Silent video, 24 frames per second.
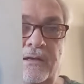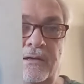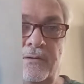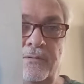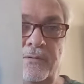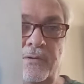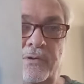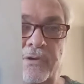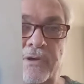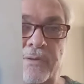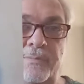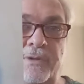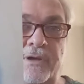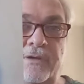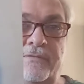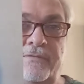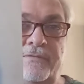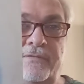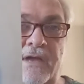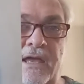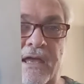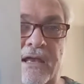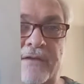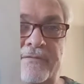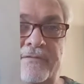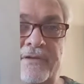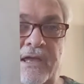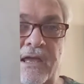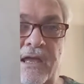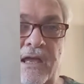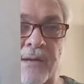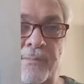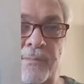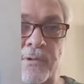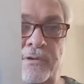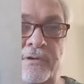Really big fan of
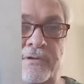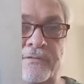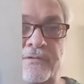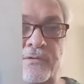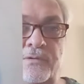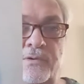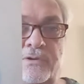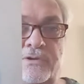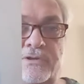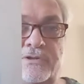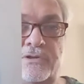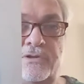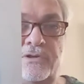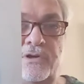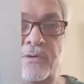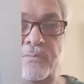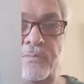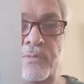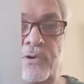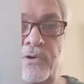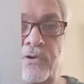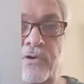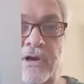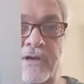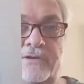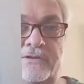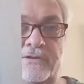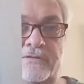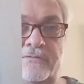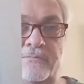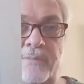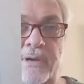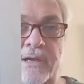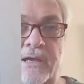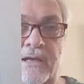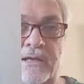Camel. Of course, they're a
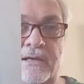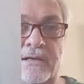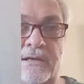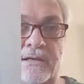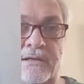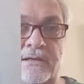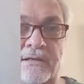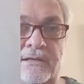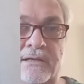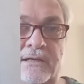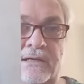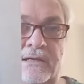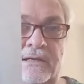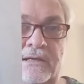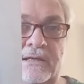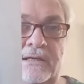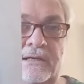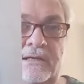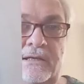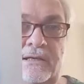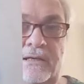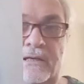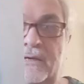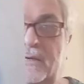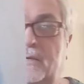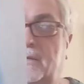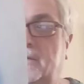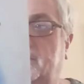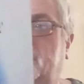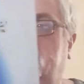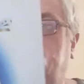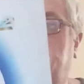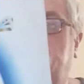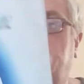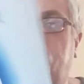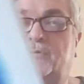progressive band.
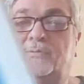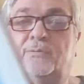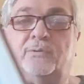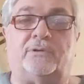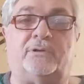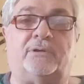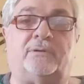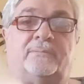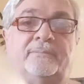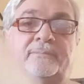This one